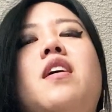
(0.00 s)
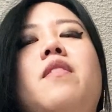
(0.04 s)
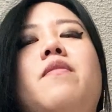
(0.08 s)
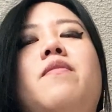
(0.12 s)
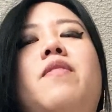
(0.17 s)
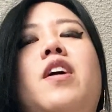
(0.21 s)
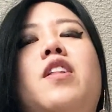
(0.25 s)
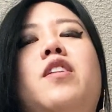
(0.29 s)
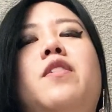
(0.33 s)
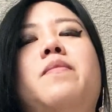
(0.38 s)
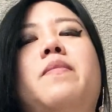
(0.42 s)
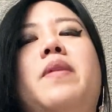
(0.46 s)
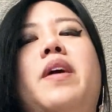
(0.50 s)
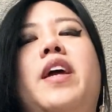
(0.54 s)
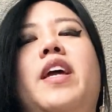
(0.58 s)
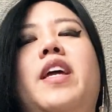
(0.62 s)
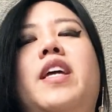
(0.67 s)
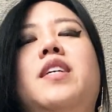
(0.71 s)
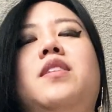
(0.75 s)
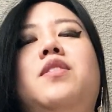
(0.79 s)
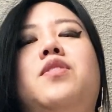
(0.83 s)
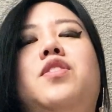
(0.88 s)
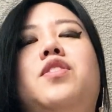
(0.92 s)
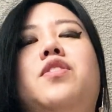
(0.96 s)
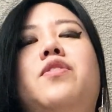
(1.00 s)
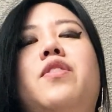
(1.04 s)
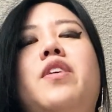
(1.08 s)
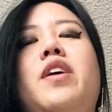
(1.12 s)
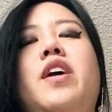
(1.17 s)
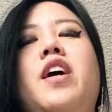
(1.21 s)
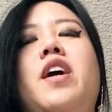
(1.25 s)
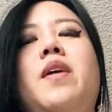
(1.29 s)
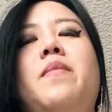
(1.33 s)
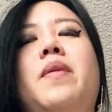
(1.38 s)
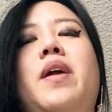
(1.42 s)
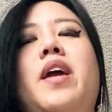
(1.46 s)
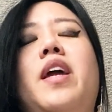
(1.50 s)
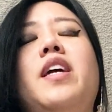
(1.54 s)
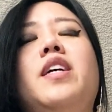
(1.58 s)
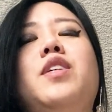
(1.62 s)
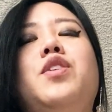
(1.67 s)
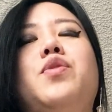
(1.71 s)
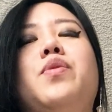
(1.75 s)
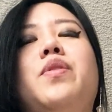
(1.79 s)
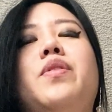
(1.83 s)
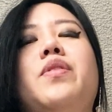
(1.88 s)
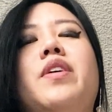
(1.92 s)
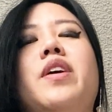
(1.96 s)
Follow my Instagram and
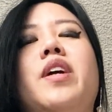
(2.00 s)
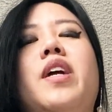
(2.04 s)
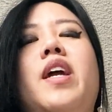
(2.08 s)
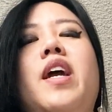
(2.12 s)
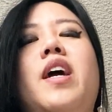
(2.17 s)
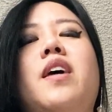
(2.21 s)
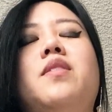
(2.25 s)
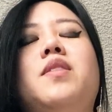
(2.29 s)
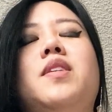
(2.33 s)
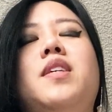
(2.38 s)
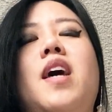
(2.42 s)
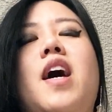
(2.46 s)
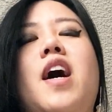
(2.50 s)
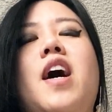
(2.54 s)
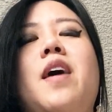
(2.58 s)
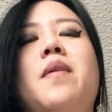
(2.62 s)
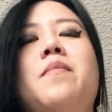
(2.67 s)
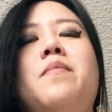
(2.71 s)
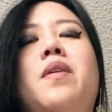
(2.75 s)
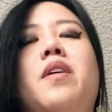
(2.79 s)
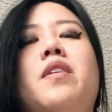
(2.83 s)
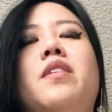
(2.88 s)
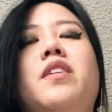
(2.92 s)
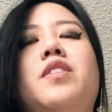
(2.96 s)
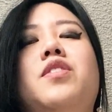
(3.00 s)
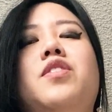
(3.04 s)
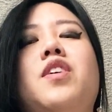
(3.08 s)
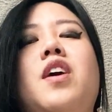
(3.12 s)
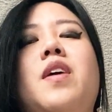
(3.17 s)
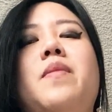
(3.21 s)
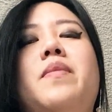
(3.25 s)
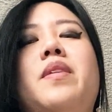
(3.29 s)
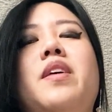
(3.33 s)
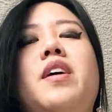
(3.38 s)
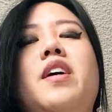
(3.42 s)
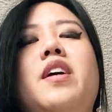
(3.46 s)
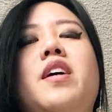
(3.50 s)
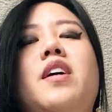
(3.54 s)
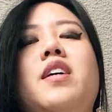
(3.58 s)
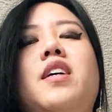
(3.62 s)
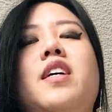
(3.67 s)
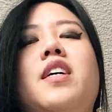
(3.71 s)
Twitter accounts at Mara Domina.